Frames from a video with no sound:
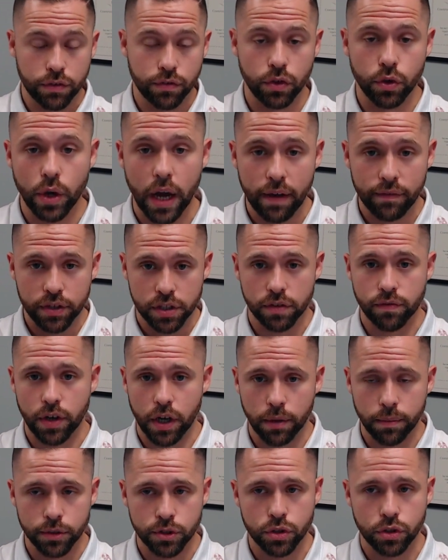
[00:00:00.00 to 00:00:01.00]
If you have this
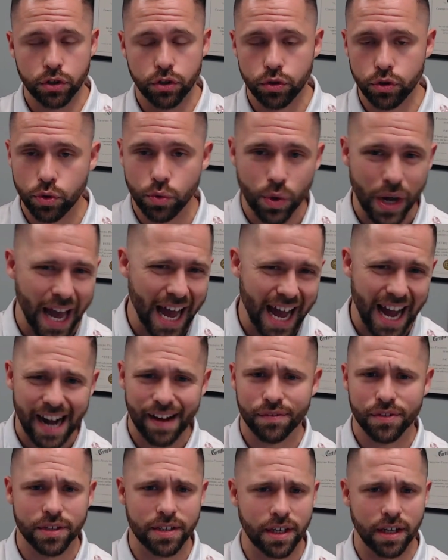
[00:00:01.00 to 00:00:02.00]
available to you, you have
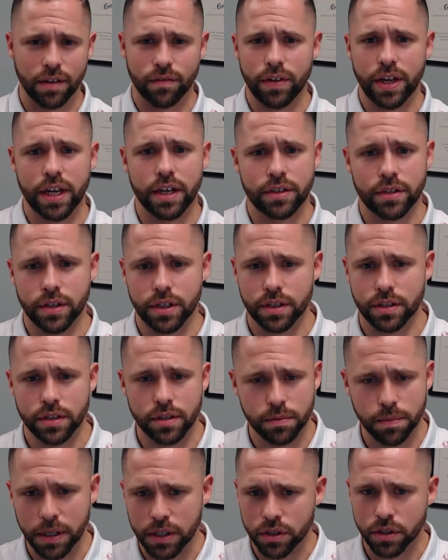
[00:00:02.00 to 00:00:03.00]
to take advantage of this,
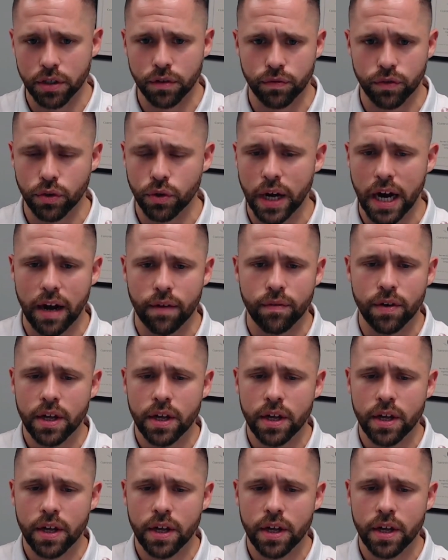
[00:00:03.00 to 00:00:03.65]
especially if you have